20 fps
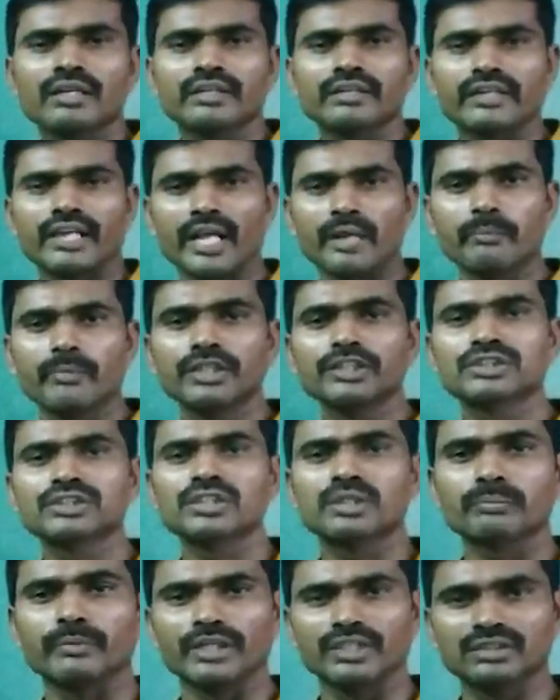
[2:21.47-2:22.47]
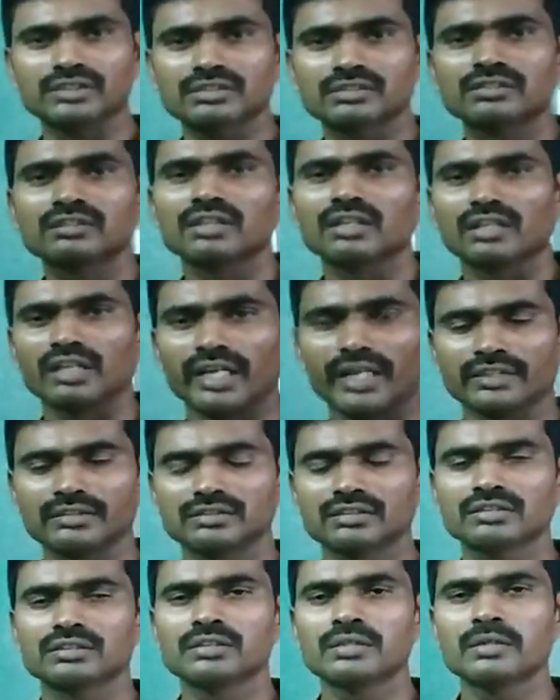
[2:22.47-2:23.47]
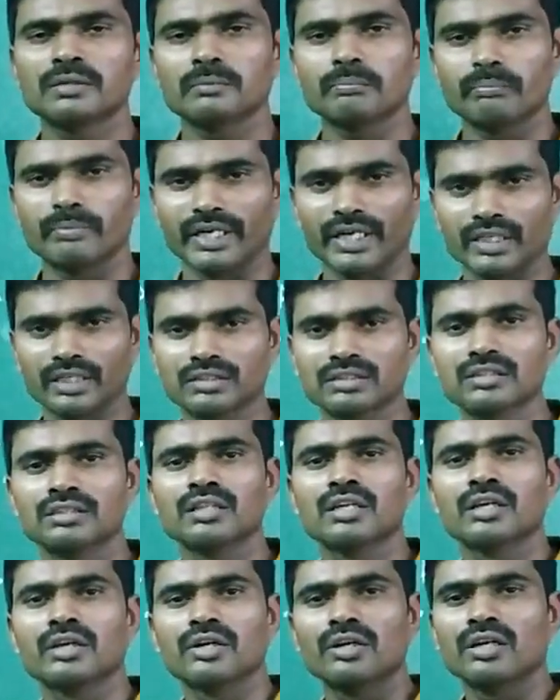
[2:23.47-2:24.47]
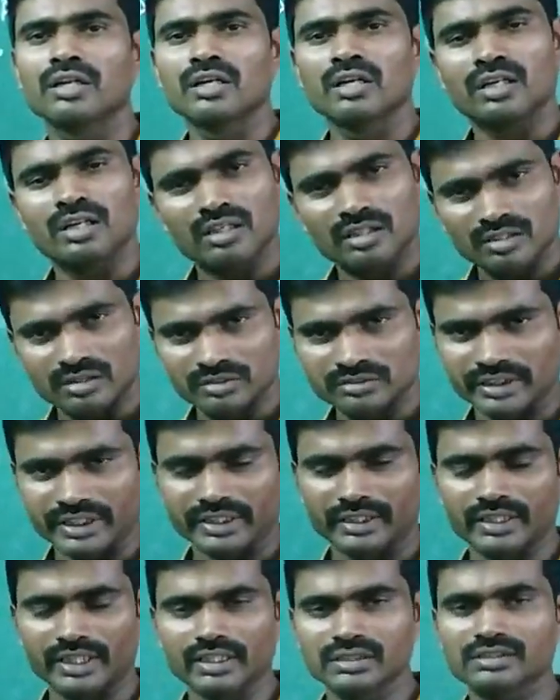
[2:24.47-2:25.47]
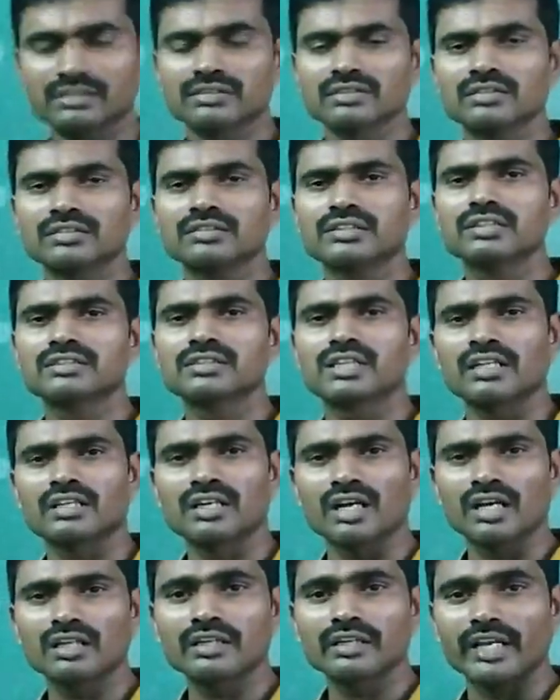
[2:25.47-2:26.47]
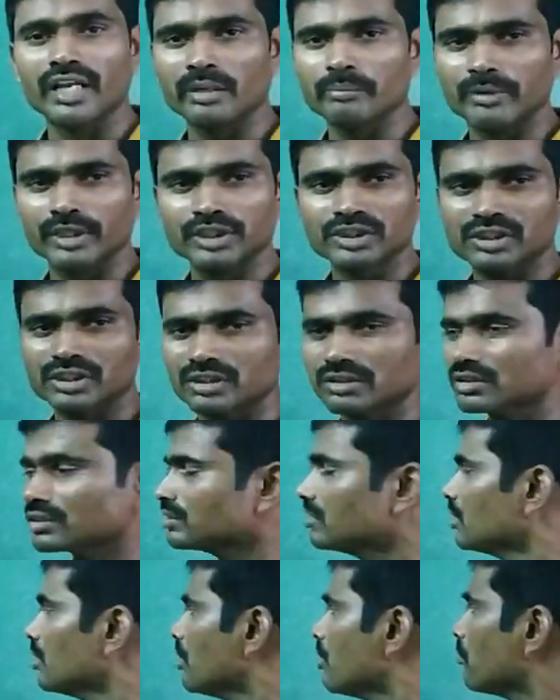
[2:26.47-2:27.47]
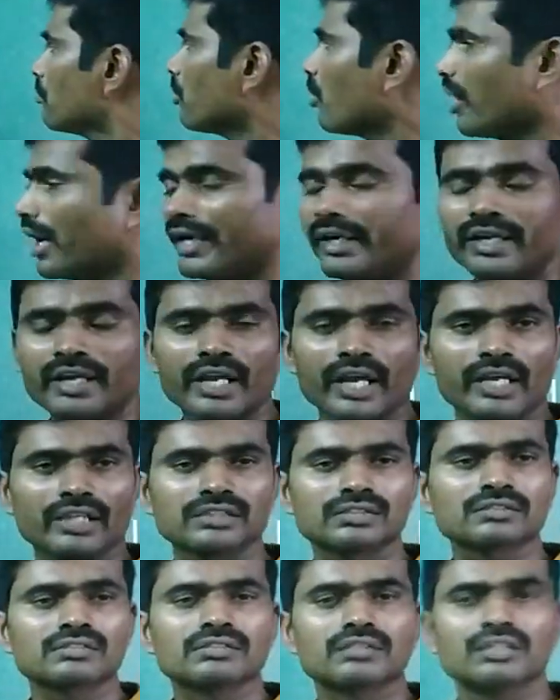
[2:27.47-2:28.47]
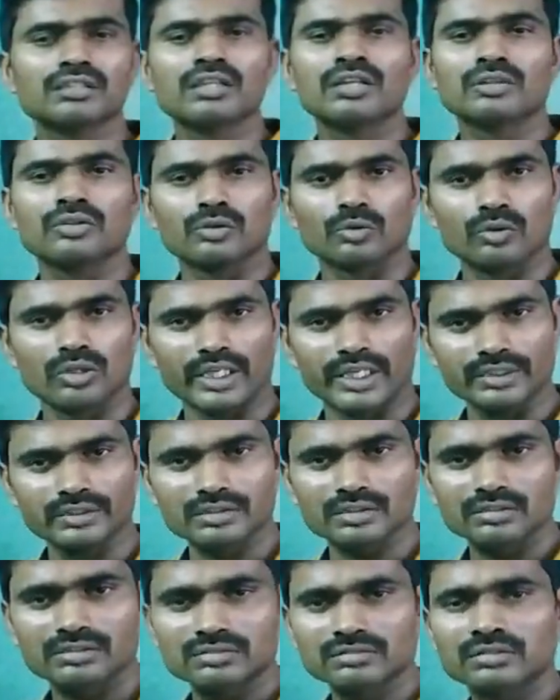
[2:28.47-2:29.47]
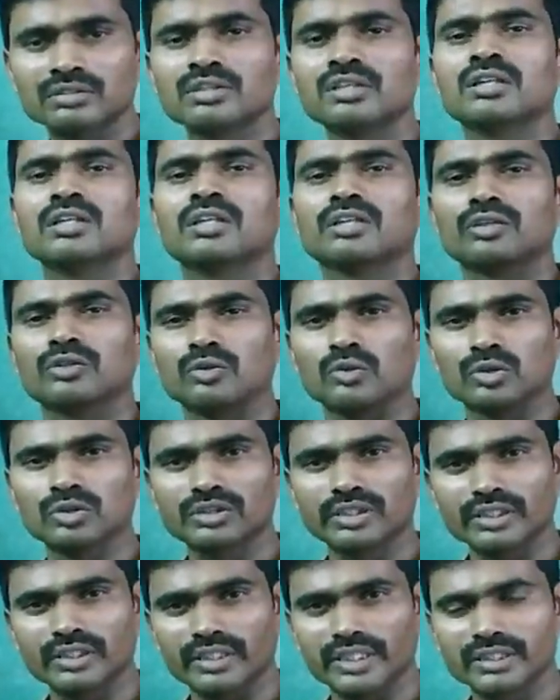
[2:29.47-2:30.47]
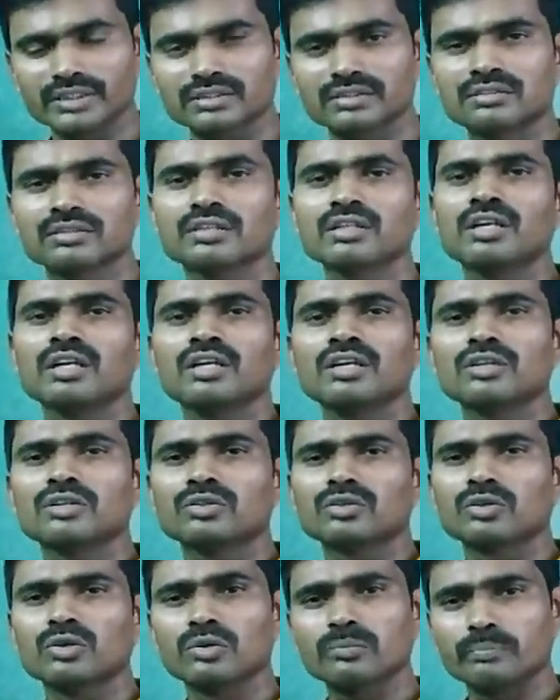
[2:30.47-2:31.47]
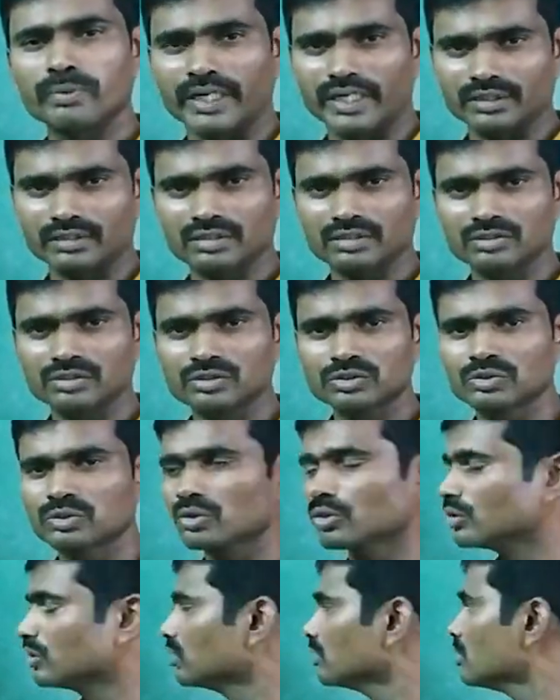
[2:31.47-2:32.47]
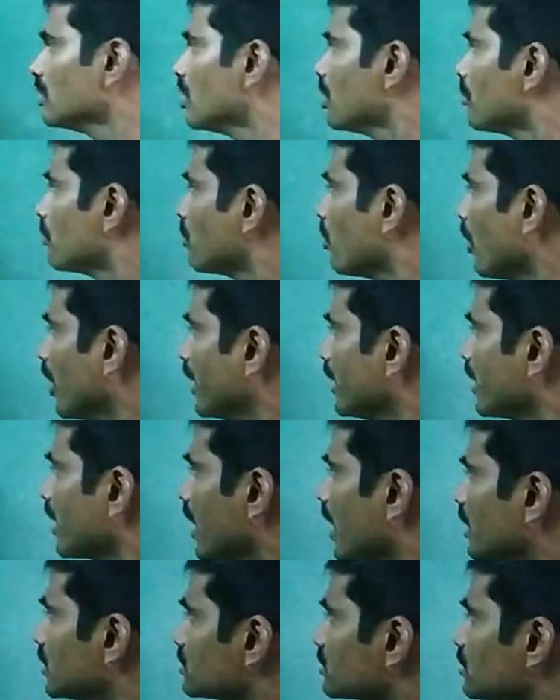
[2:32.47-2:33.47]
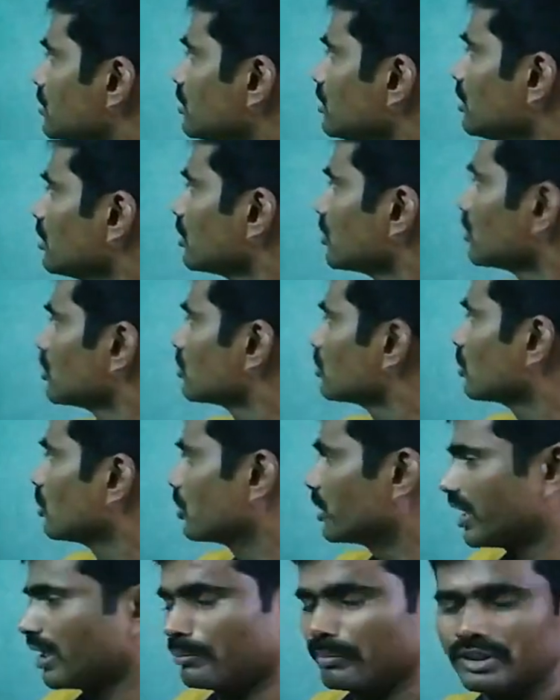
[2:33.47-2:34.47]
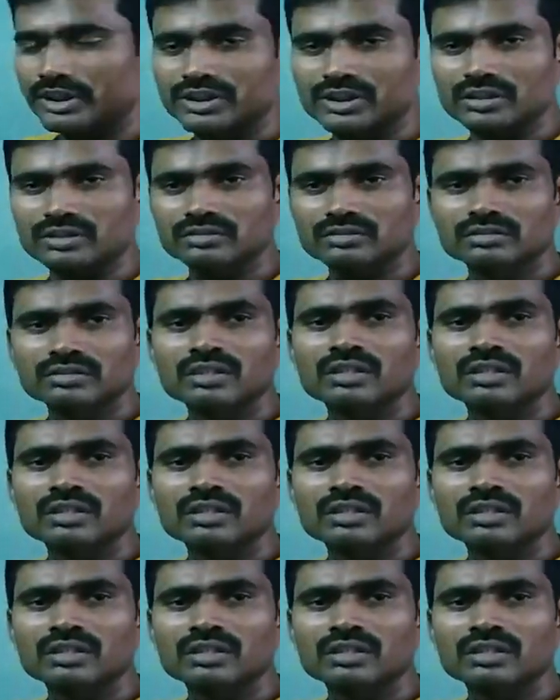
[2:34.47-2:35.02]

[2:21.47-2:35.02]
Dimension means length, breadth, thickness. These are called dimensions. Point has no length, no thickness, no breadth. So point has no dimension.